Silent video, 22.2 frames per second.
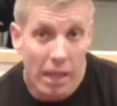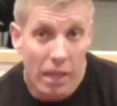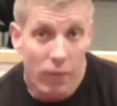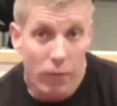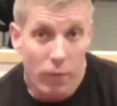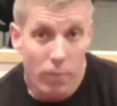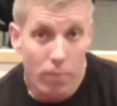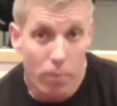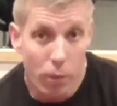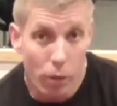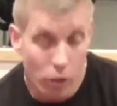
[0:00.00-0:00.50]

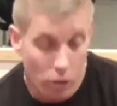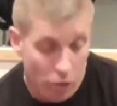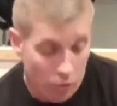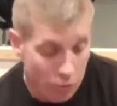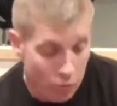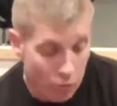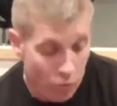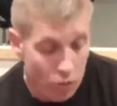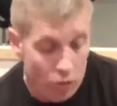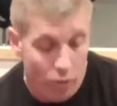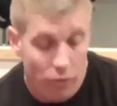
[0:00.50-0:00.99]
If you push
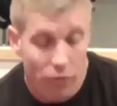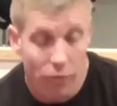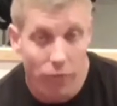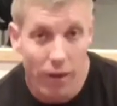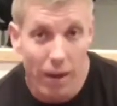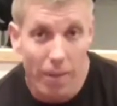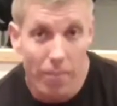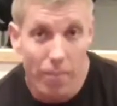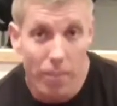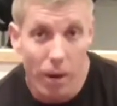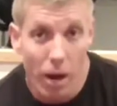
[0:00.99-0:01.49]
through your
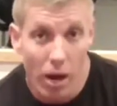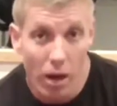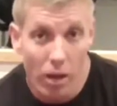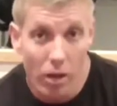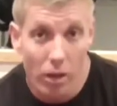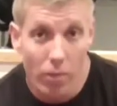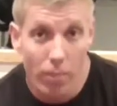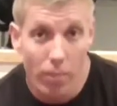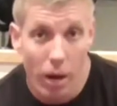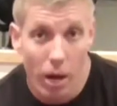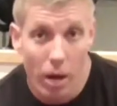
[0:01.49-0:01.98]
thumb part
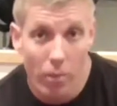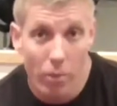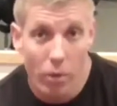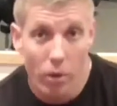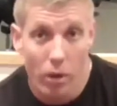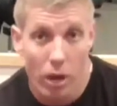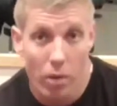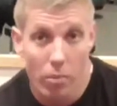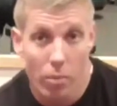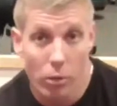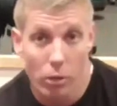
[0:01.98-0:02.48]
of your palm,
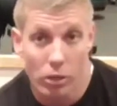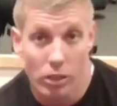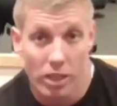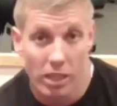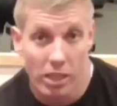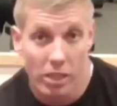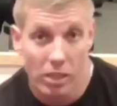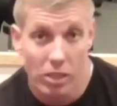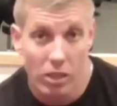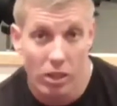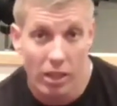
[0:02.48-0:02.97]
it'll go more to
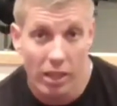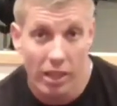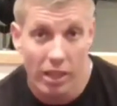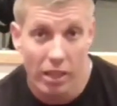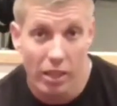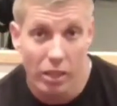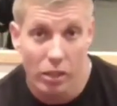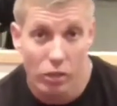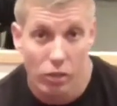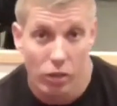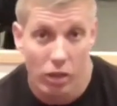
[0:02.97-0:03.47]
the inside
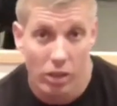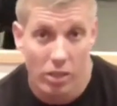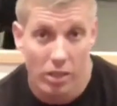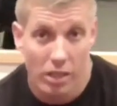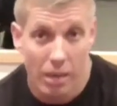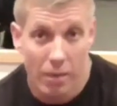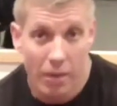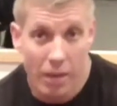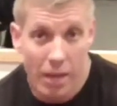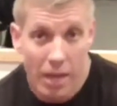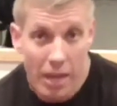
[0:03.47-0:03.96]
head of your
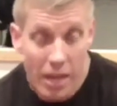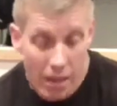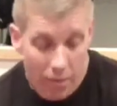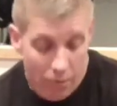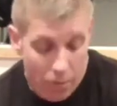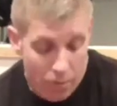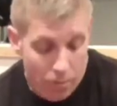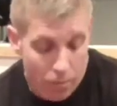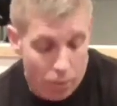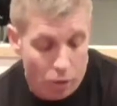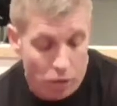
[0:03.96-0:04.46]
tricep.
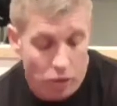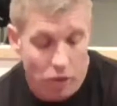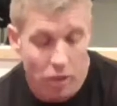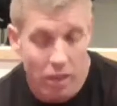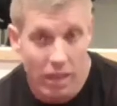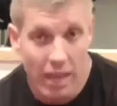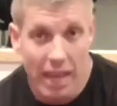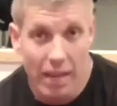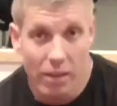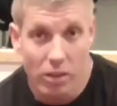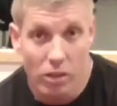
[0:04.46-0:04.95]
If you push
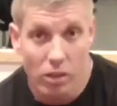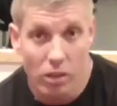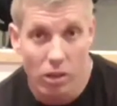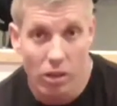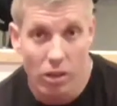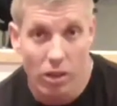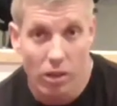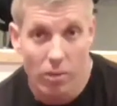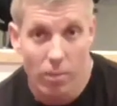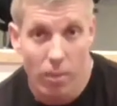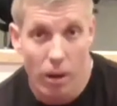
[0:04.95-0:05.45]
to the
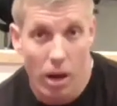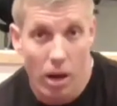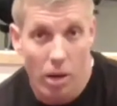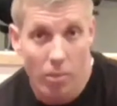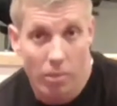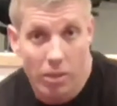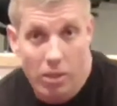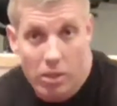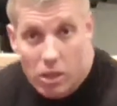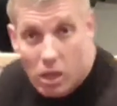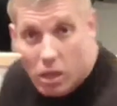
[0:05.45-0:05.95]
outside of the
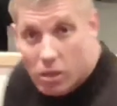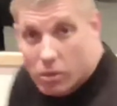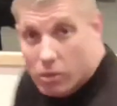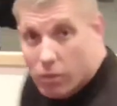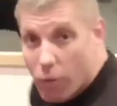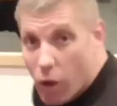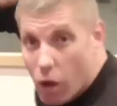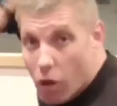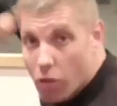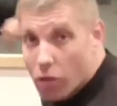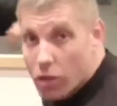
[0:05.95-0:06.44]
palm in terms
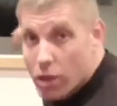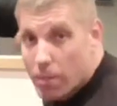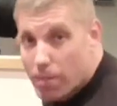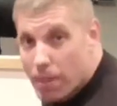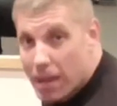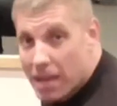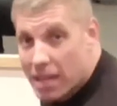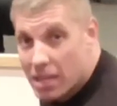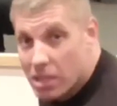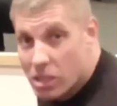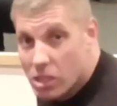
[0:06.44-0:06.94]
of on the
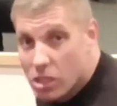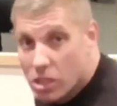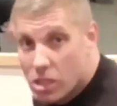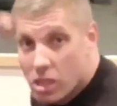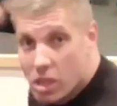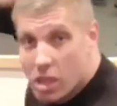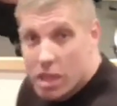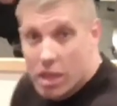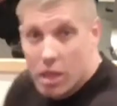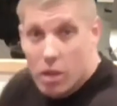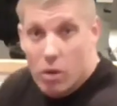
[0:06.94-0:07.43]

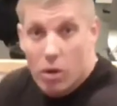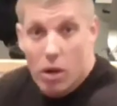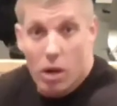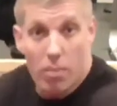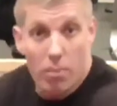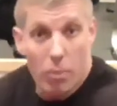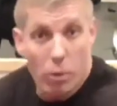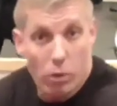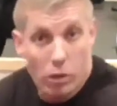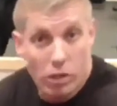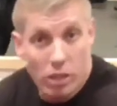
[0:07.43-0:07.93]
bench, it'll
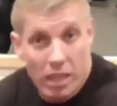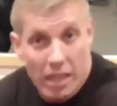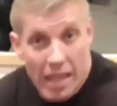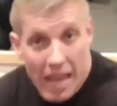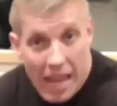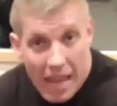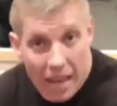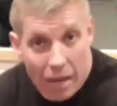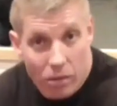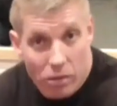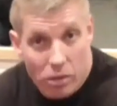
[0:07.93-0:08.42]
go more to
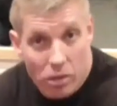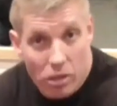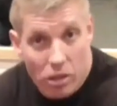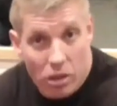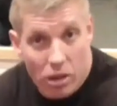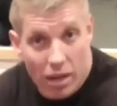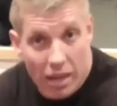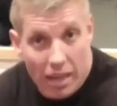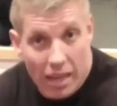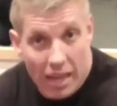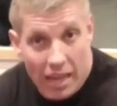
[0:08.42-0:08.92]
the
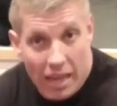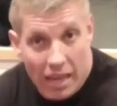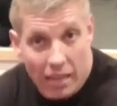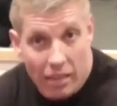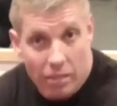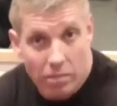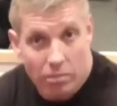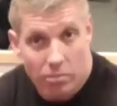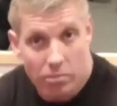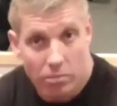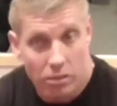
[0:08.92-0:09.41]
outside
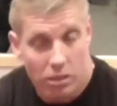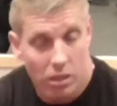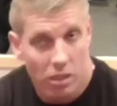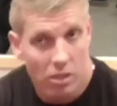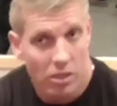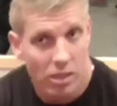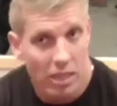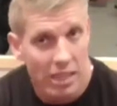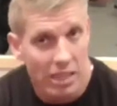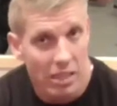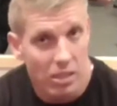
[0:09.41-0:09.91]
head. Did I
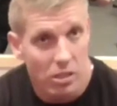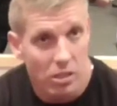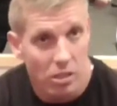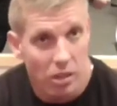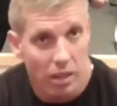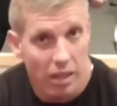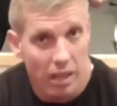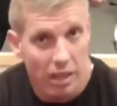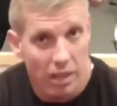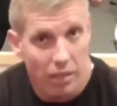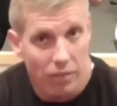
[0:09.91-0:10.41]
say
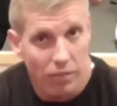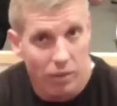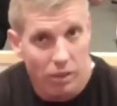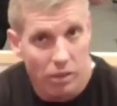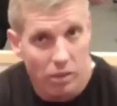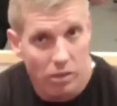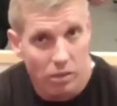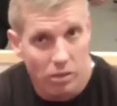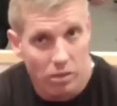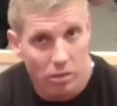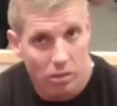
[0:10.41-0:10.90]
inside head
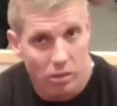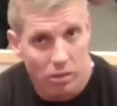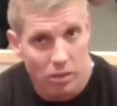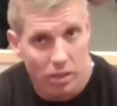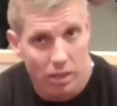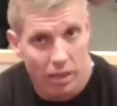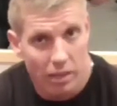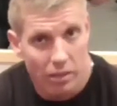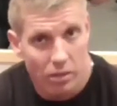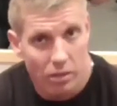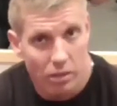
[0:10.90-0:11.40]
first, or
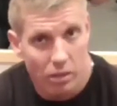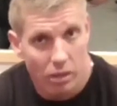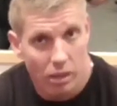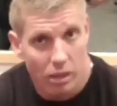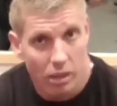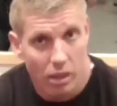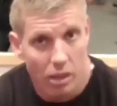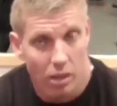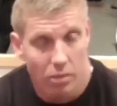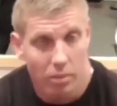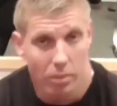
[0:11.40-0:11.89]
did I say
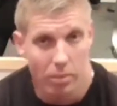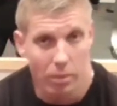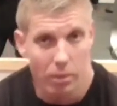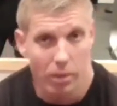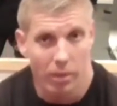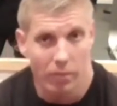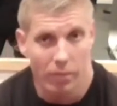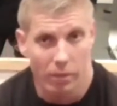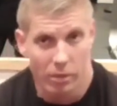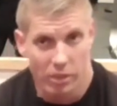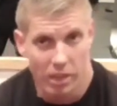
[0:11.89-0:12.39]
outside? I can't
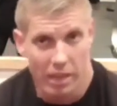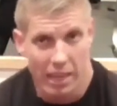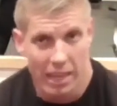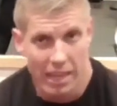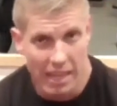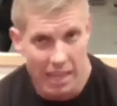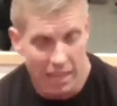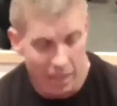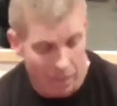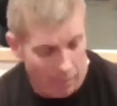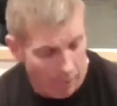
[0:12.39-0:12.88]
remember. I'll say that
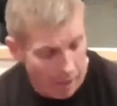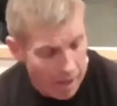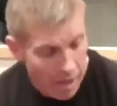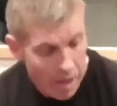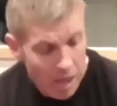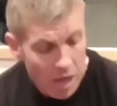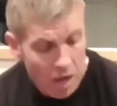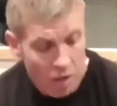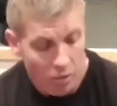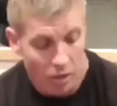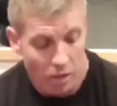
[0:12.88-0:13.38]
again anyway.
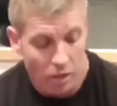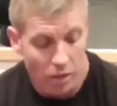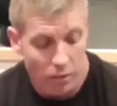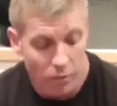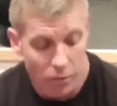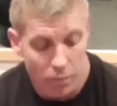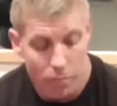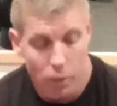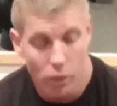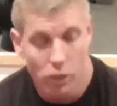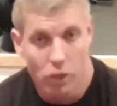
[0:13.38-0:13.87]
Right, so
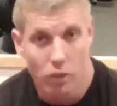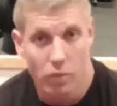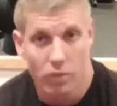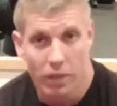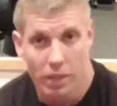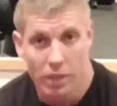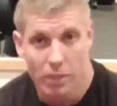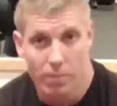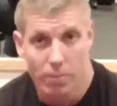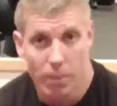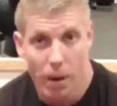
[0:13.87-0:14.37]
if you push with
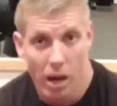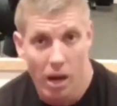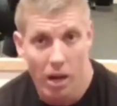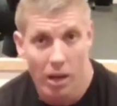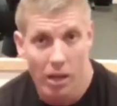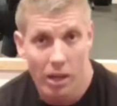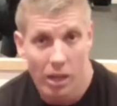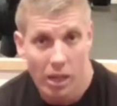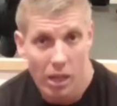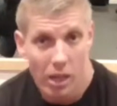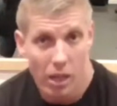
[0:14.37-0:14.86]
this
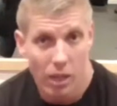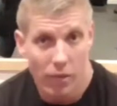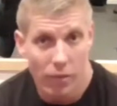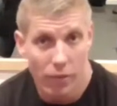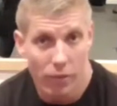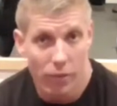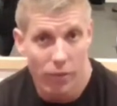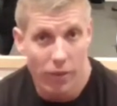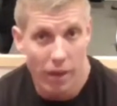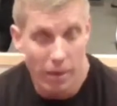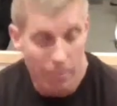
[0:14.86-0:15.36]
part of
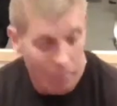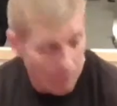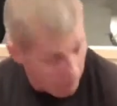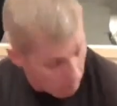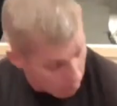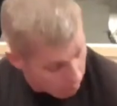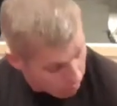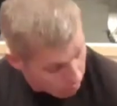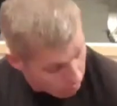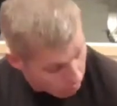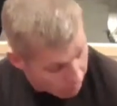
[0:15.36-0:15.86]
your thumb, it
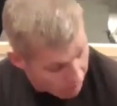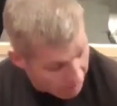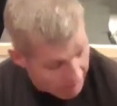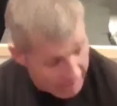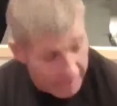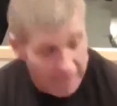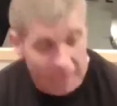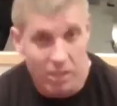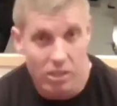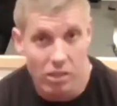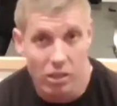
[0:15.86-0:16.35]
goes more to
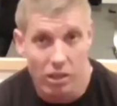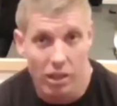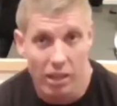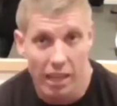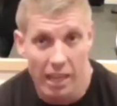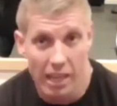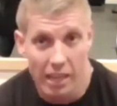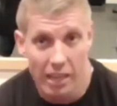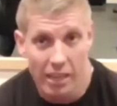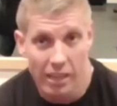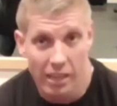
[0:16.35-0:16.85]
the
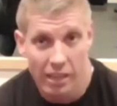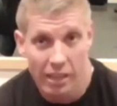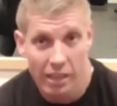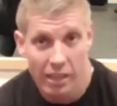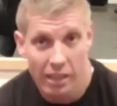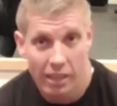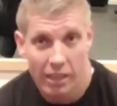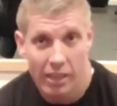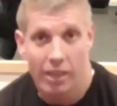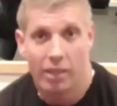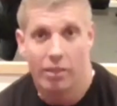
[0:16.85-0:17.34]
inside head.
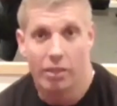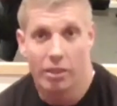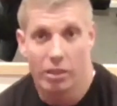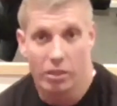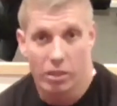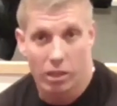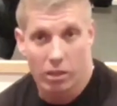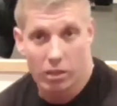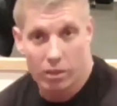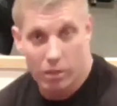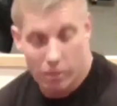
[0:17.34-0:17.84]
I think
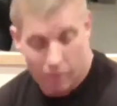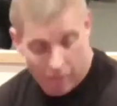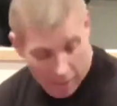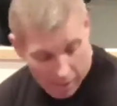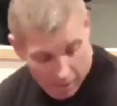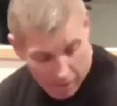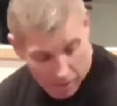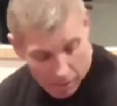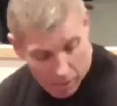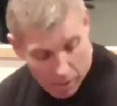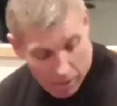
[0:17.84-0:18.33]
so, I
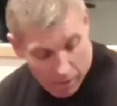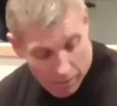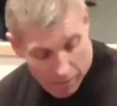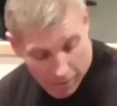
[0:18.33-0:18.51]
did anyway.